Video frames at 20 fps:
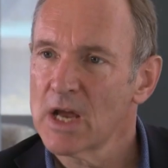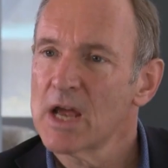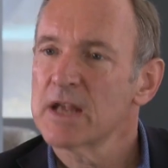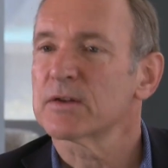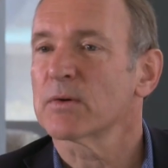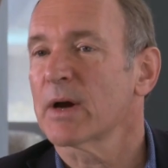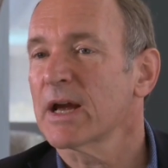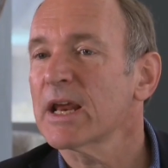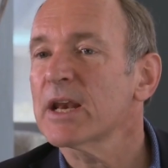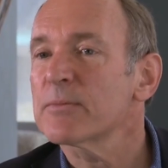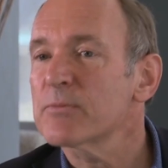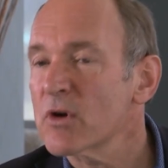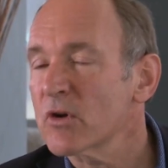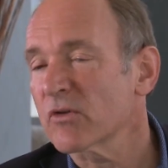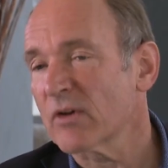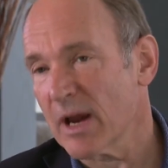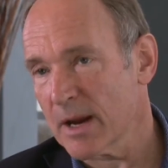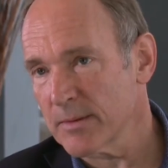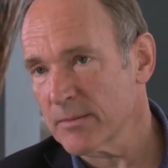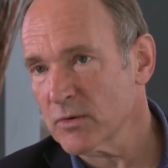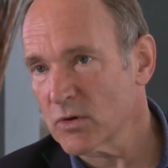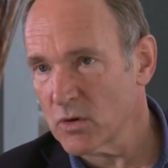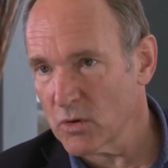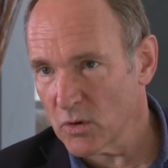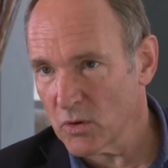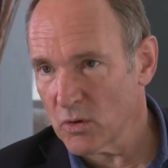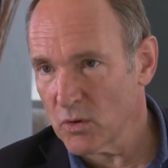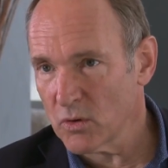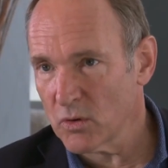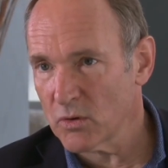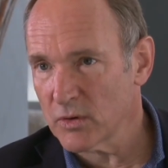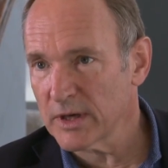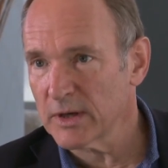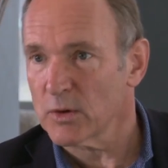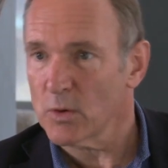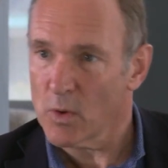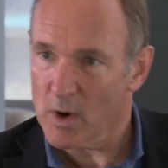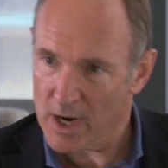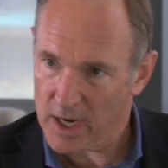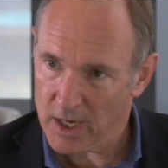So I had a program called
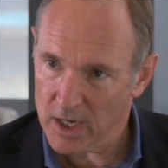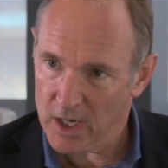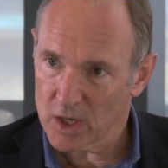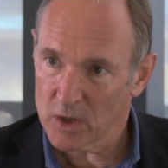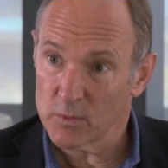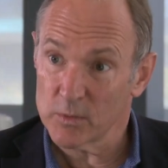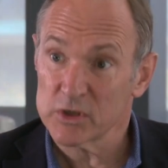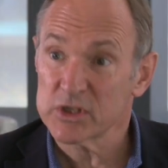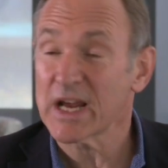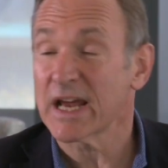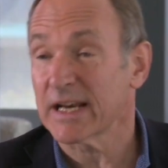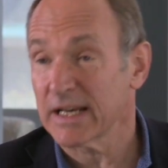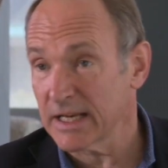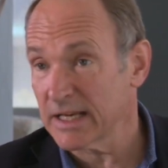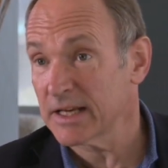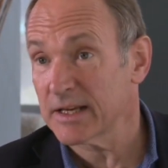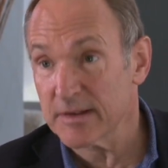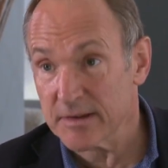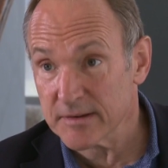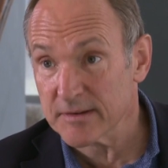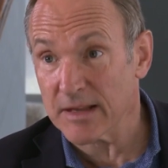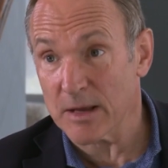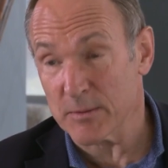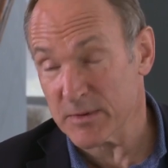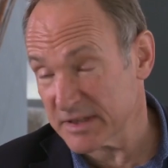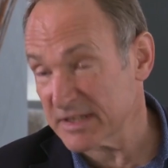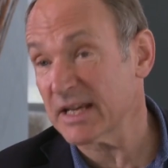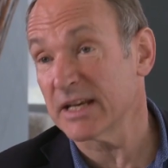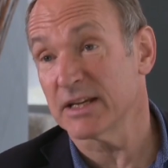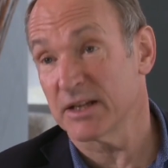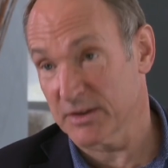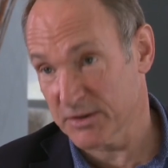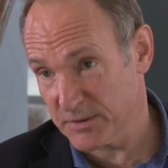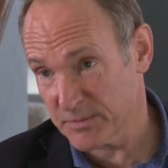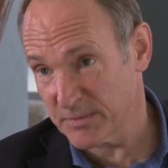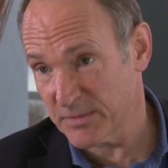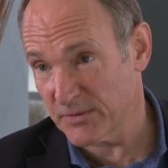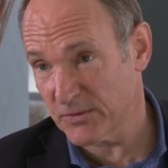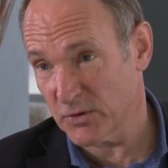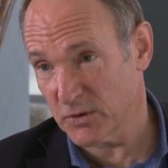Enquire, which had links. That was 10 years
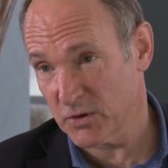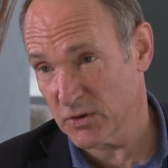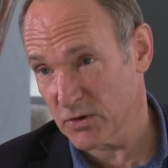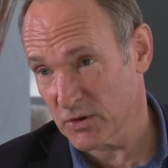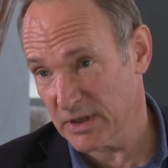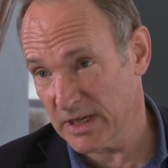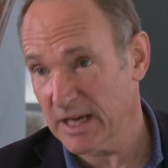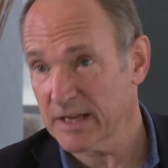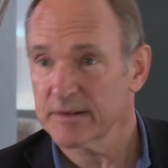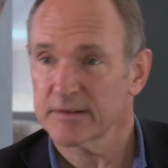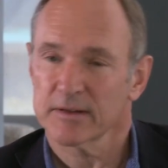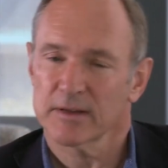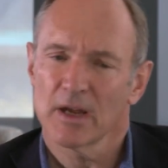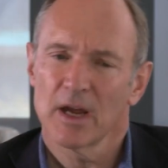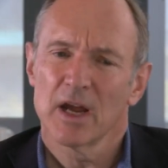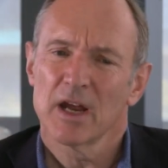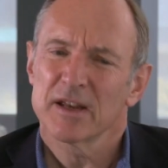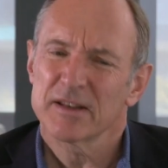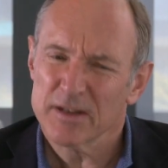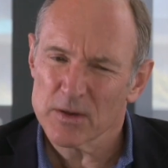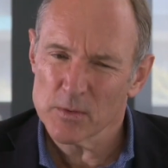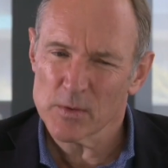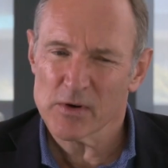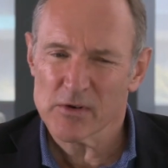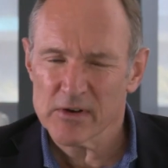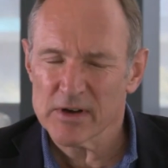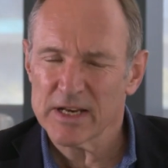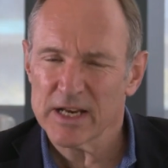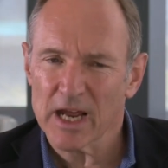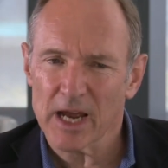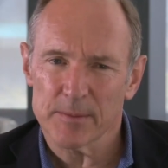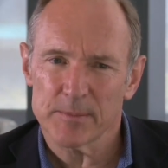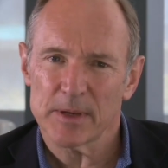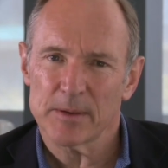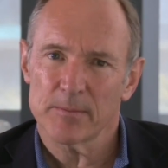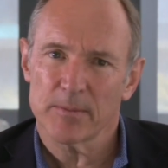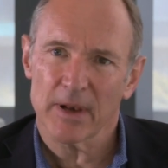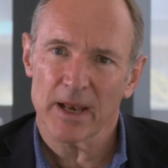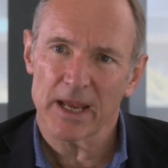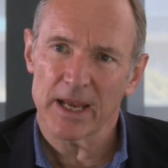before, yes. So already I'd
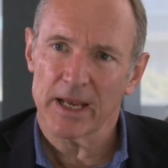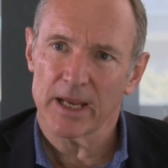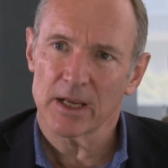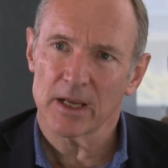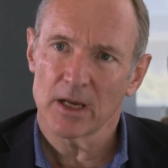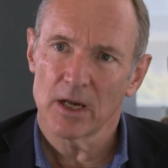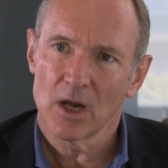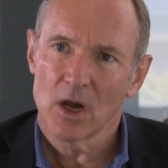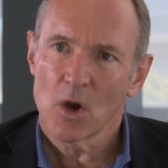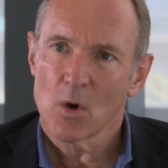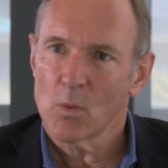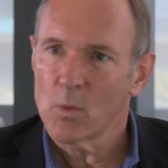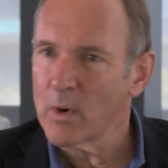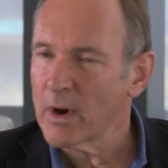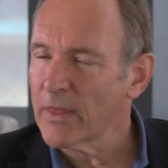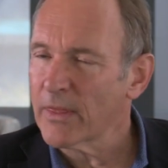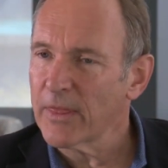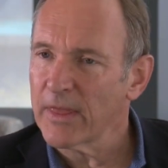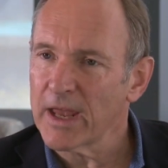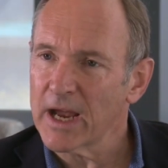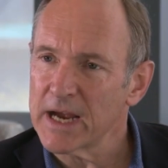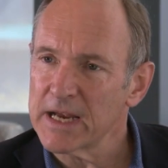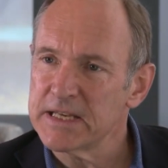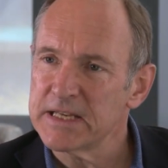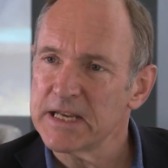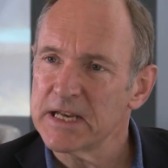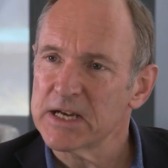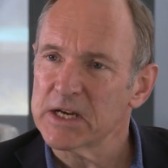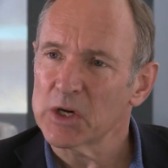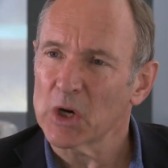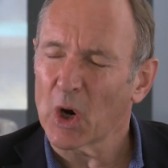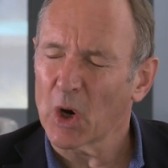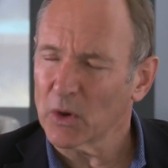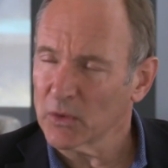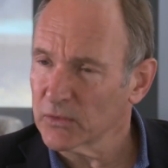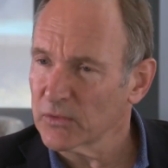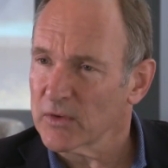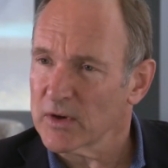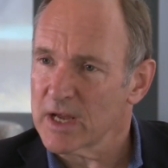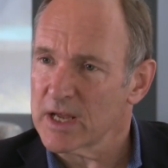been playing with the idea
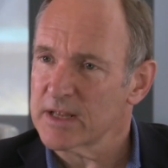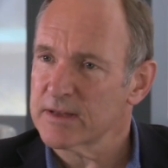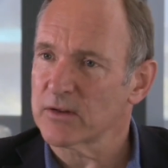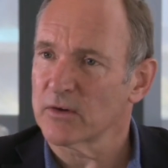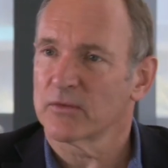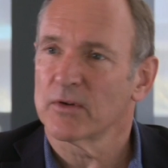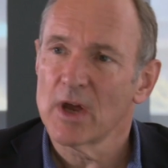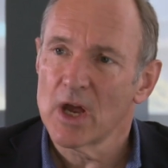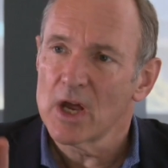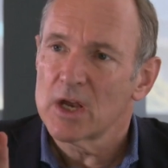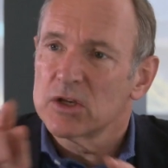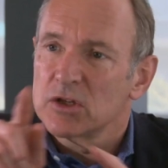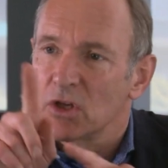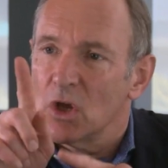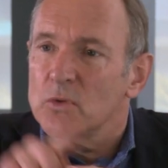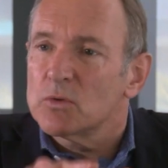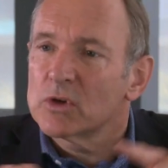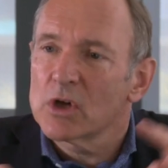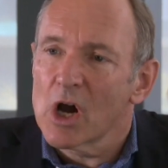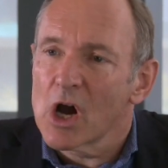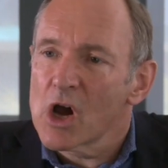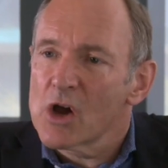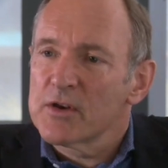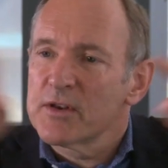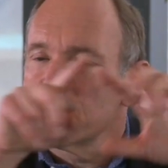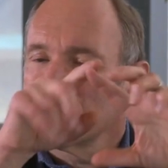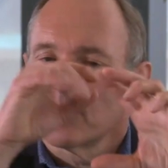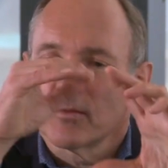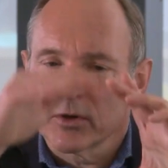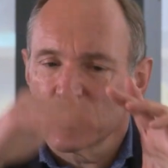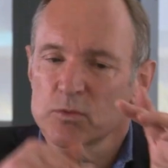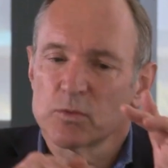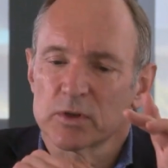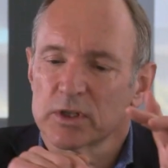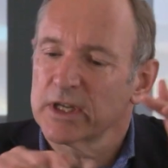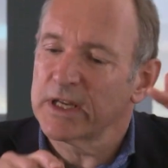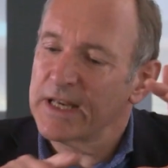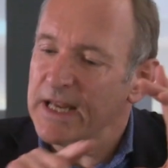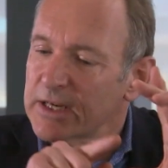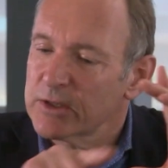of sort of note cards which would
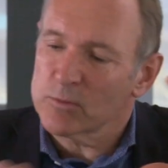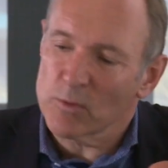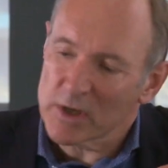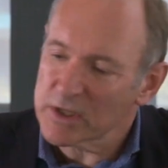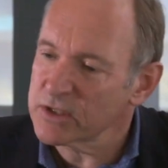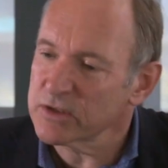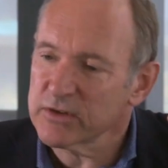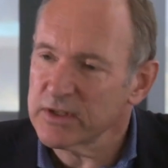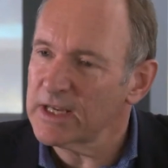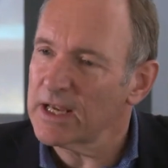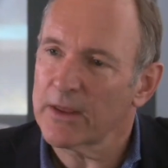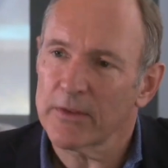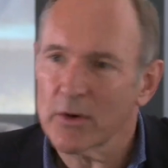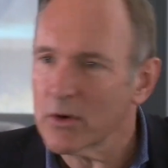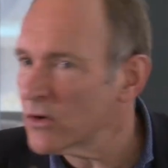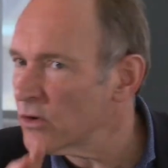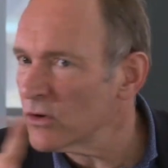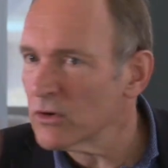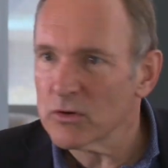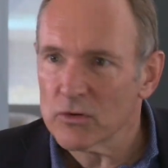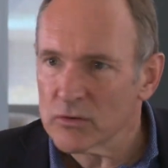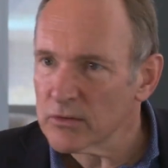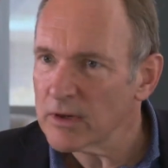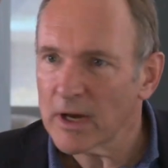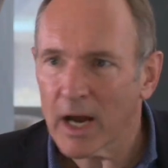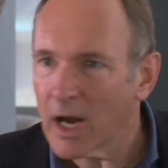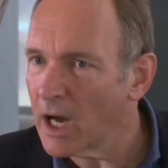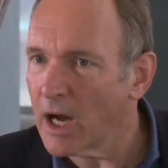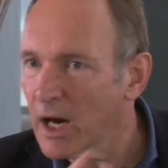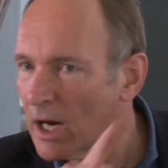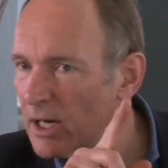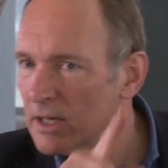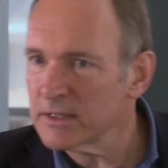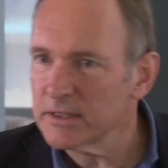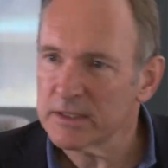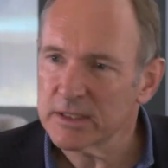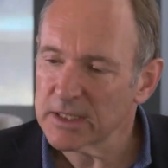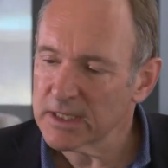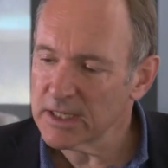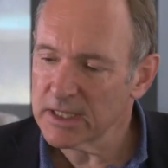connect one to the other,
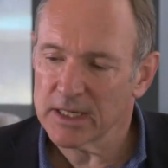and